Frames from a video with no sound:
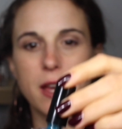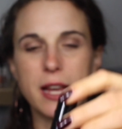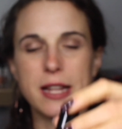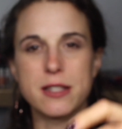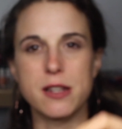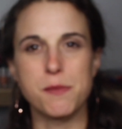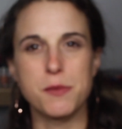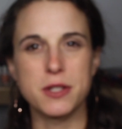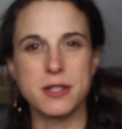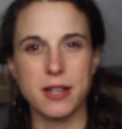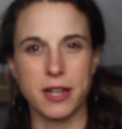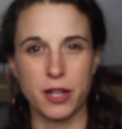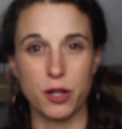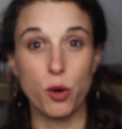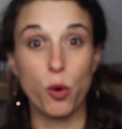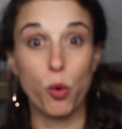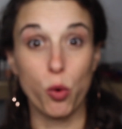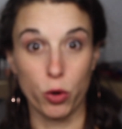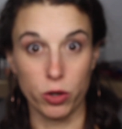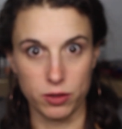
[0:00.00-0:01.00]
It's almost like an
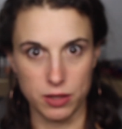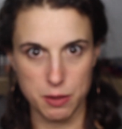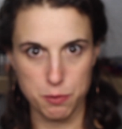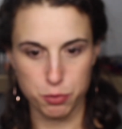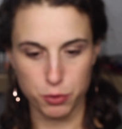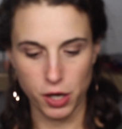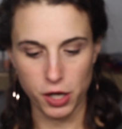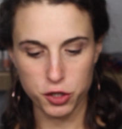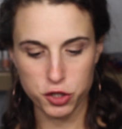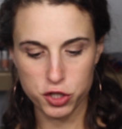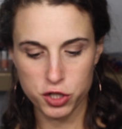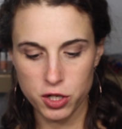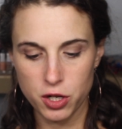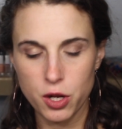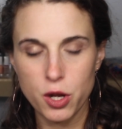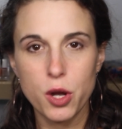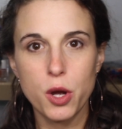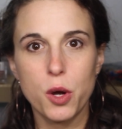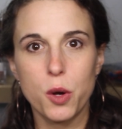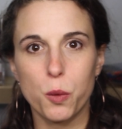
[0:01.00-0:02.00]
Orly brush.
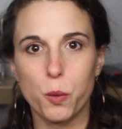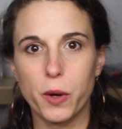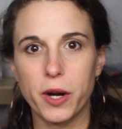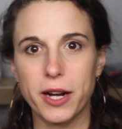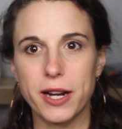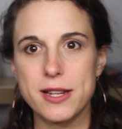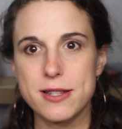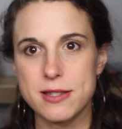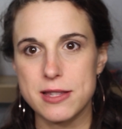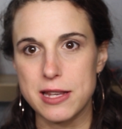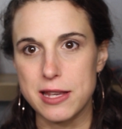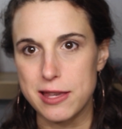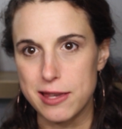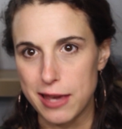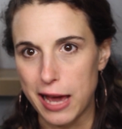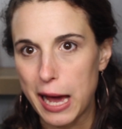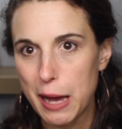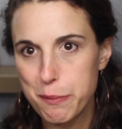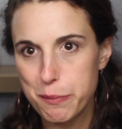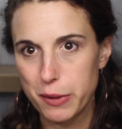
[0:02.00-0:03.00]
Whereas the
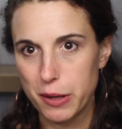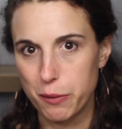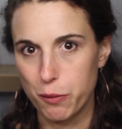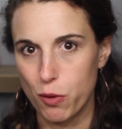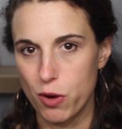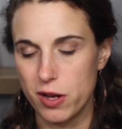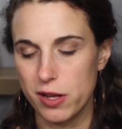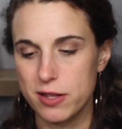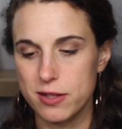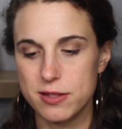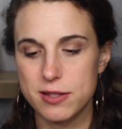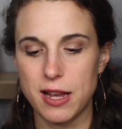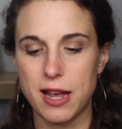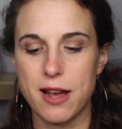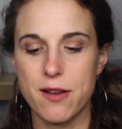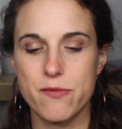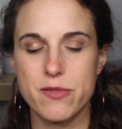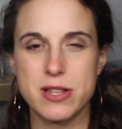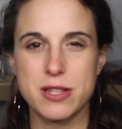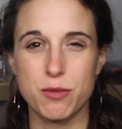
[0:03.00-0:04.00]
Yapa ones
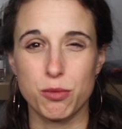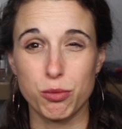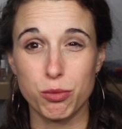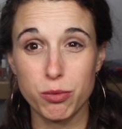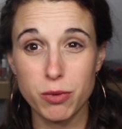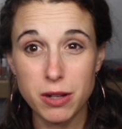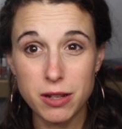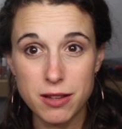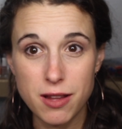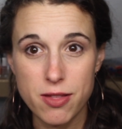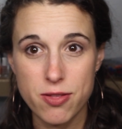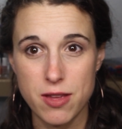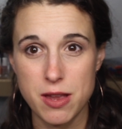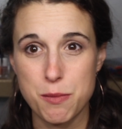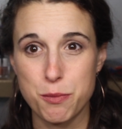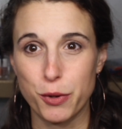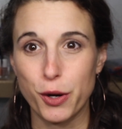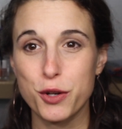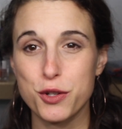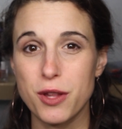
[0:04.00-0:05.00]
have this really
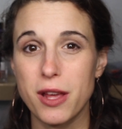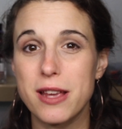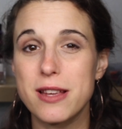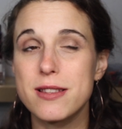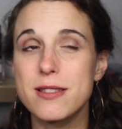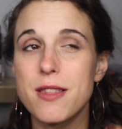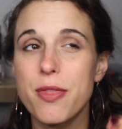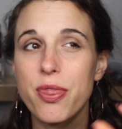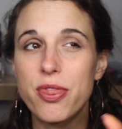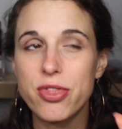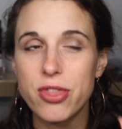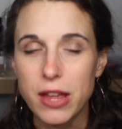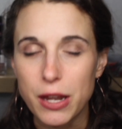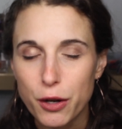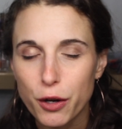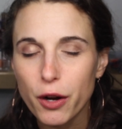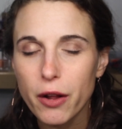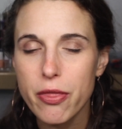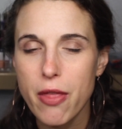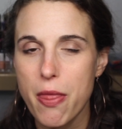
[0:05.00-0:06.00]
thin brush that is
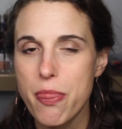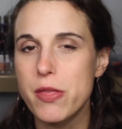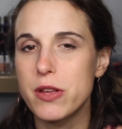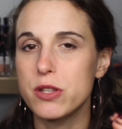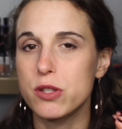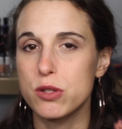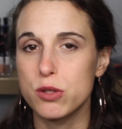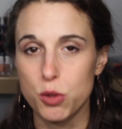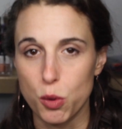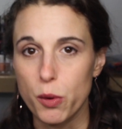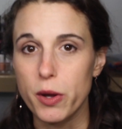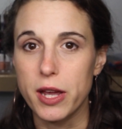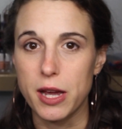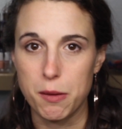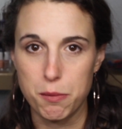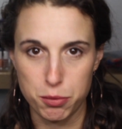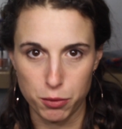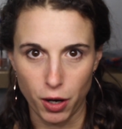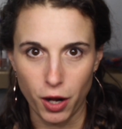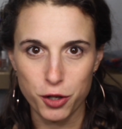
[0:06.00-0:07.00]
thinner than the Zoya
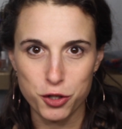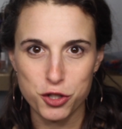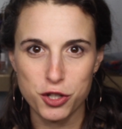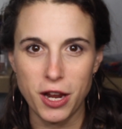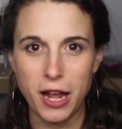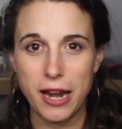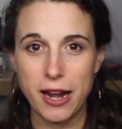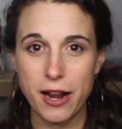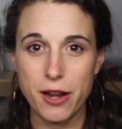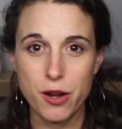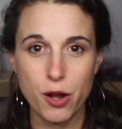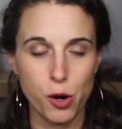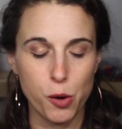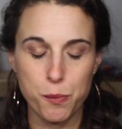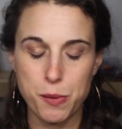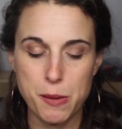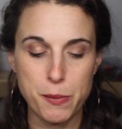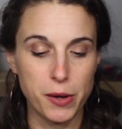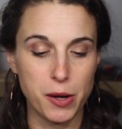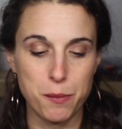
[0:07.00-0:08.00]
brush. And I know
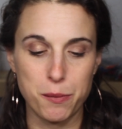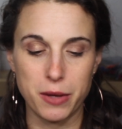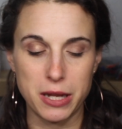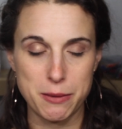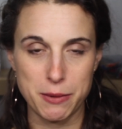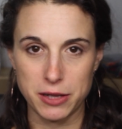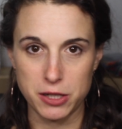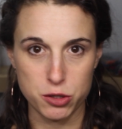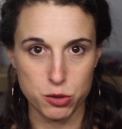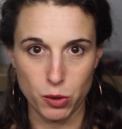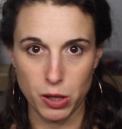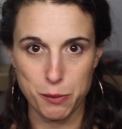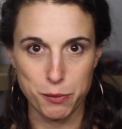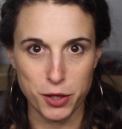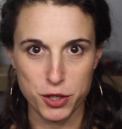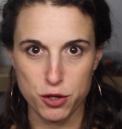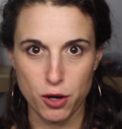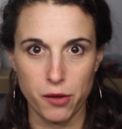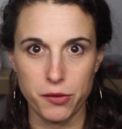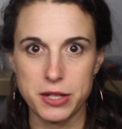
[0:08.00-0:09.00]
people complain about the Zoya
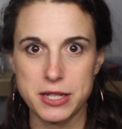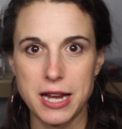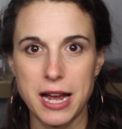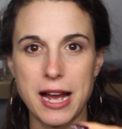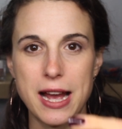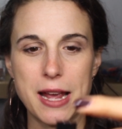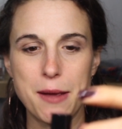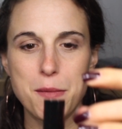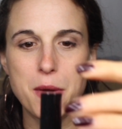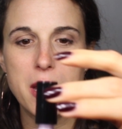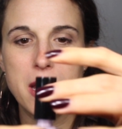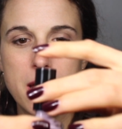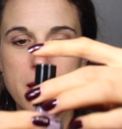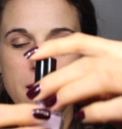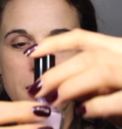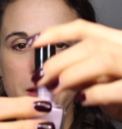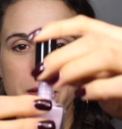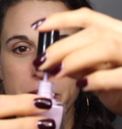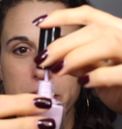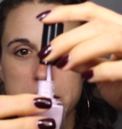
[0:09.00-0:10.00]
brush all the time.
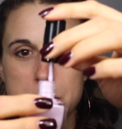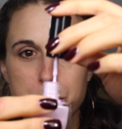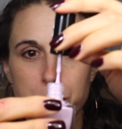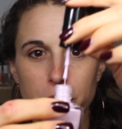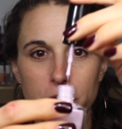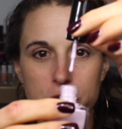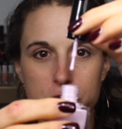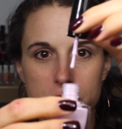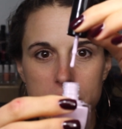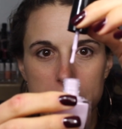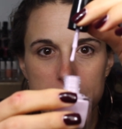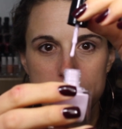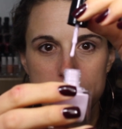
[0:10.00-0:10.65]
This brush